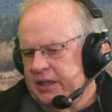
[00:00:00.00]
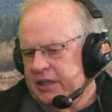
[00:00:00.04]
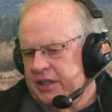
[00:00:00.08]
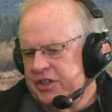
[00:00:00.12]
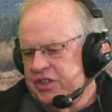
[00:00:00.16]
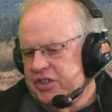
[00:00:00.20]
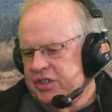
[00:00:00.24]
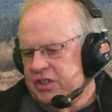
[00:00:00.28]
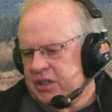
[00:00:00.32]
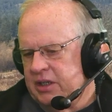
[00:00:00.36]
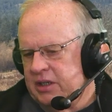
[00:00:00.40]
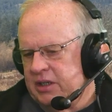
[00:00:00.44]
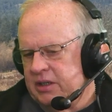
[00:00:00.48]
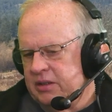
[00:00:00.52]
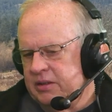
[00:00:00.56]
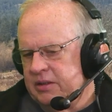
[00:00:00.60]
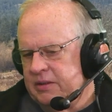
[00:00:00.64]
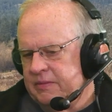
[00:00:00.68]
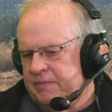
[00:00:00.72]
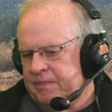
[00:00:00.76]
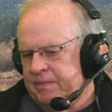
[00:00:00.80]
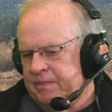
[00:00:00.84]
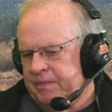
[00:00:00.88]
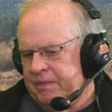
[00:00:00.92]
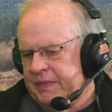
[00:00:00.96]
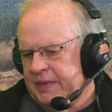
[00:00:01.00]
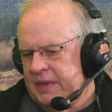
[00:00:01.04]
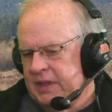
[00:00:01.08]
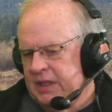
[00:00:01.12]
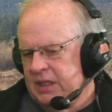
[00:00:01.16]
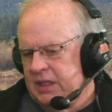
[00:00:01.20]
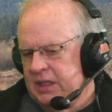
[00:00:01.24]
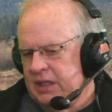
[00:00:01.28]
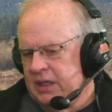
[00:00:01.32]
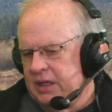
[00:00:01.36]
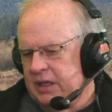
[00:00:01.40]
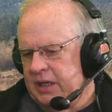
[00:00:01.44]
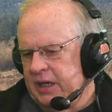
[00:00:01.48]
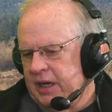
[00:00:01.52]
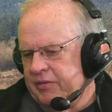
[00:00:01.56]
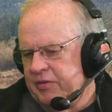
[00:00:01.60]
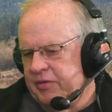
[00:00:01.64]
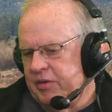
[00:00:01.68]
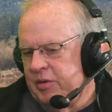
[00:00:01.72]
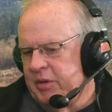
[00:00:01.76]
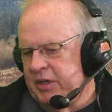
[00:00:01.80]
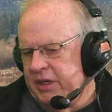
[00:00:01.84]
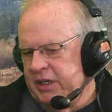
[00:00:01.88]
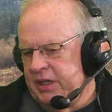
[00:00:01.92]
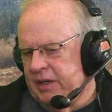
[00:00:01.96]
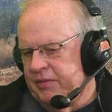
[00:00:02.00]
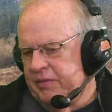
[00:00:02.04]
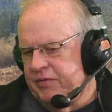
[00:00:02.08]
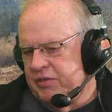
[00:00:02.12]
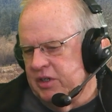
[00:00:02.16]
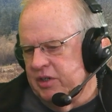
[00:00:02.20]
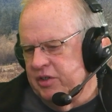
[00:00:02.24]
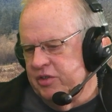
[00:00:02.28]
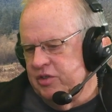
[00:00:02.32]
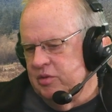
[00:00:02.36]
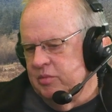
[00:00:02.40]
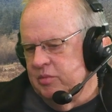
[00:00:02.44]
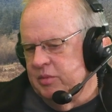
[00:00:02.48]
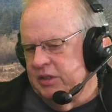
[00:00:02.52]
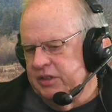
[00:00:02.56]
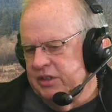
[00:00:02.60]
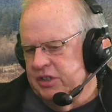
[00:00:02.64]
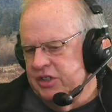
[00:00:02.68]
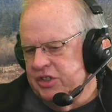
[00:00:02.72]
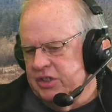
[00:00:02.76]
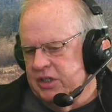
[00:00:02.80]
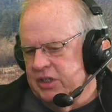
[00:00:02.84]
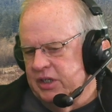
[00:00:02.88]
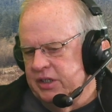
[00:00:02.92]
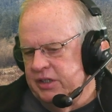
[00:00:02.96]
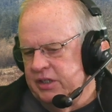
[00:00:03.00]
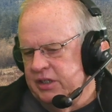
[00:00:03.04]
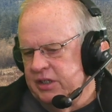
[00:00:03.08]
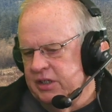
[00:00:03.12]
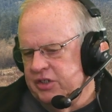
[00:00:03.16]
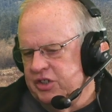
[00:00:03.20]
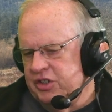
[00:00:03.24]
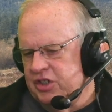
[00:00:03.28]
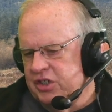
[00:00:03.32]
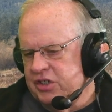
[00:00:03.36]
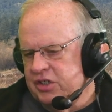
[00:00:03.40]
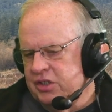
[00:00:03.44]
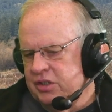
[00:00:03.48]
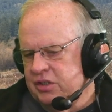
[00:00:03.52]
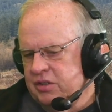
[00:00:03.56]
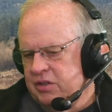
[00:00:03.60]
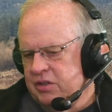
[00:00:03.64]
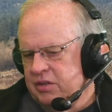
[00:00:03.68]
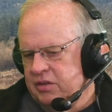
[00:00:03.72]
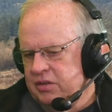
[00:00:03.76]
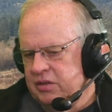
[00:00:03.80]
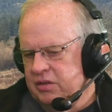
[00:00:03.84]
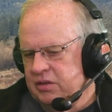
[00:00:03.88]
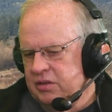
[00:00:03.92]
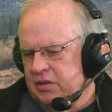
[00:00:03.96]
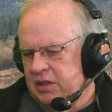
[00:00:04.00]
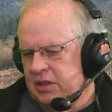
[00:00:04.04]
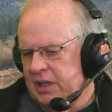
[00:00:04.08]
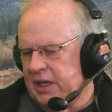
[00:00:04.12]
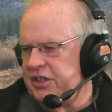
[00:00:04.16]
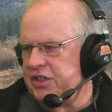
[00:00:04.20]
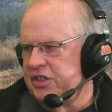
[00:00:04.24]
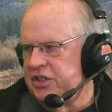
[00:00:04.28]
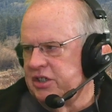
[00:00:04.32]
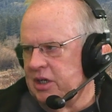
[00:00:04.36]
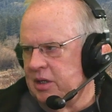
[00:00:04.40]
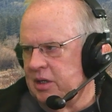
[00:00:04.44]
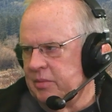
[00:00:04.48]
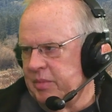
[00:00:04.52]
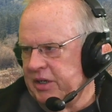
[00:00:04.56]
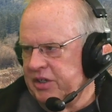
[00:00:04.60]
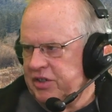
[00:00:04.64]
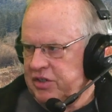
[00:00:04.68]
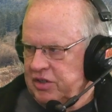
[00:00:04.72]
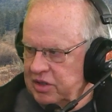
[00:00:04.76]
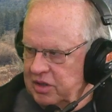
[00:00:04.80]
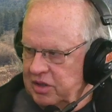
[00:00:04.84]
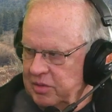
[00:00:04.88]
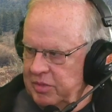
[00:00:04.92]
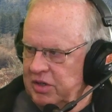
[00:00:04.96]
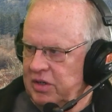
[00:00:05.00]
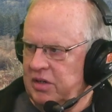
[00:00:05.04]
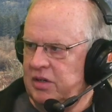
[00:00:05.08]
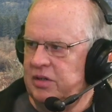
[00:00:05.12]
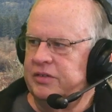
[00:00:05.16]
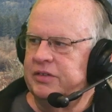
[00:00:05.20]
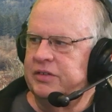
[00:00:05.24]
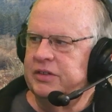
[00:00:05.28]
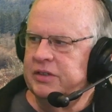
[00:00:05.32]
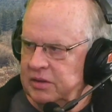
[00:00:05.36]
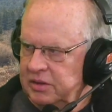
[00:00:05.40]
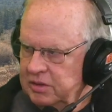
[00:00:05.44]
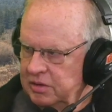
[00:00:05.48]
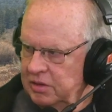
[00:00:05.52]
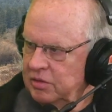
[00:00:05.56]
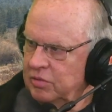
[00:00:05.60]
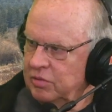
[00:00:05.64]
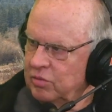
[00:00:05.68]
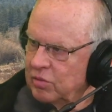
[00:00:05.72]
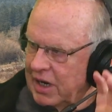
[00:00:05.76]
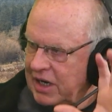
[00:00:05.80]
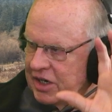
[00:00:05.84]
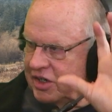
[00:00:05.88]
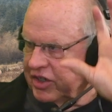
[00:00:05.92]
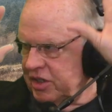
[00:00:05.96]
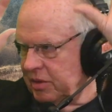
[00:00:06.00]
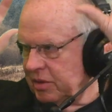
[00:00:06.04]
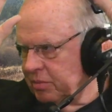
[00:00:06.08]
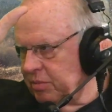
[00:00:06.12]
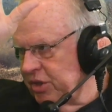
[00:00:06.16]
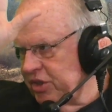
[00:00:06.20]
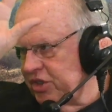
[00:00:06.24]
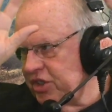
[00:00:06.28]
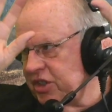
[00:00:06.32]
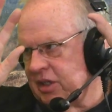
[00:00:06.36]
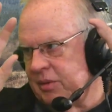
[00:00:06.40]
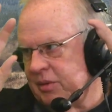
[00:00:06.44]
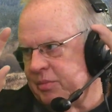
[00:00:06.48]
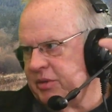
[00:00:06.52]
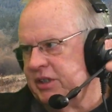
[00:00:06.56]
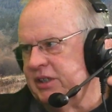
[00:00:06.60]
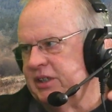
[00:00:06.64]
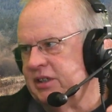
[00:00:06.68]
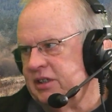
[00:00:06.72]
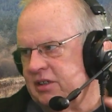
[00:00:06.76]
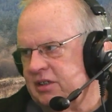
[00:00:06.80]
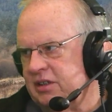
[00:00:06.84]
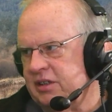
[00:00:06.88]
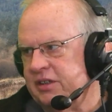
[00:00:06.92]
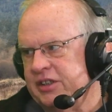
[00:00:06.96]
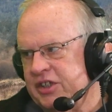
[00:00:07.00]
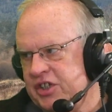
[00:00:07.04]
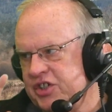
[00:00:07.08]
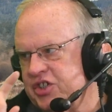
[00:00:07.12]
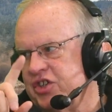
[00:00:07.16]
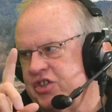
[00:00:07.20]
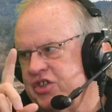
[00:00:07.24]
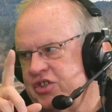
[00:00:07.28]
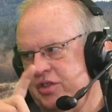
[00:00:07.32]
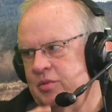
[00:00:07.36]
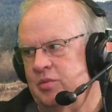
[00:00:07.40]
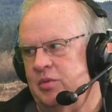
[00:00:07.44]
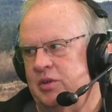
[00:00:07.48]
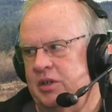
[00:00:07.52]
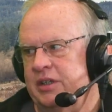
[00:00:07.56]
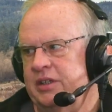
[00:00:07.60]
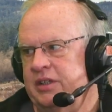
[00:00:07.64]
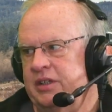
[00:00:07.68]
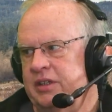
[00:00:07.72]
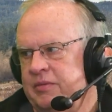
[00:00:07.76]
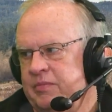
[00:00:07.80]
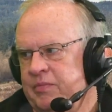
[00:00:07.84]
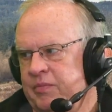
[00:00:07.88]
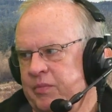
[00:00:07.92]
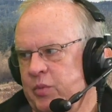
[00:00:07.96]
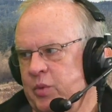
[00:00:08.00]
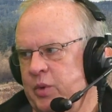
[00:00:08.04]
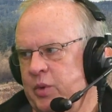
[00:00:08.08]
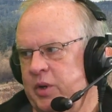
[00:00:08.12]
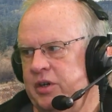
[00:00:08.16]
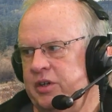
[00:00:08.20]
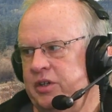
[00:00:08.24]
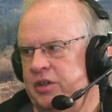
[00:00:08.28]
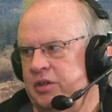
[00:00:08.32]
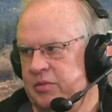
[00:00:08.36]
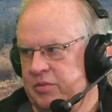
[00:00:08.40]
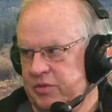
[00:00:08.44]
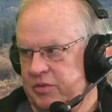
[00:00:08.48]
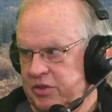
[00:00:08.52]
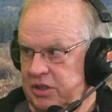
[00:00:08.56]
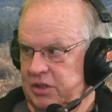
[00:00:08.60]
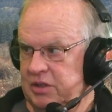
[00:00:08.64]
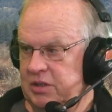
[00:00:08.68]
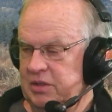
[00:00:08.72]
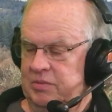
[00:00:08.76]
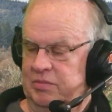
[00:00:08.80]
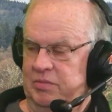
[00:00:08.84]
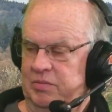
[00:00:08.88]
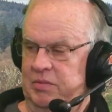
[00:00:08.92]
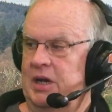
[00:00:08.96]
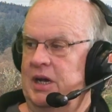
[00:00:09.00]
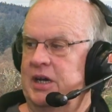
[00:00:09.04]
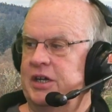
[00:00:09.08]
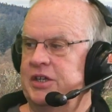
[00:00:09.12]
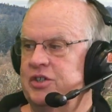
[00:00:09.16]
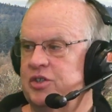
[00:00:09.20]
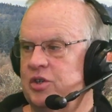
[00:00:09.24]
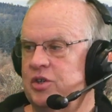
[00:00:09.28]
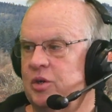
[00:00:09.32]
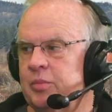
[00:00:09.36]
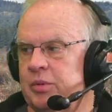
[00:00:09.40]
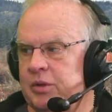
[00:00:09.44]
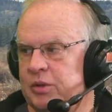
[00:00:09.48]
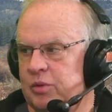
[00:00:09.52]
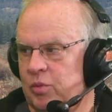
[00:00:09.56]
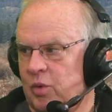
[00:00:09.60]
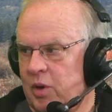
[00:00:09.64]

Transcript: it's everybody I've talked to about this idea just lights up. I talk about all the rocks I'm pushing up the hill, and this is the one where you see eyes open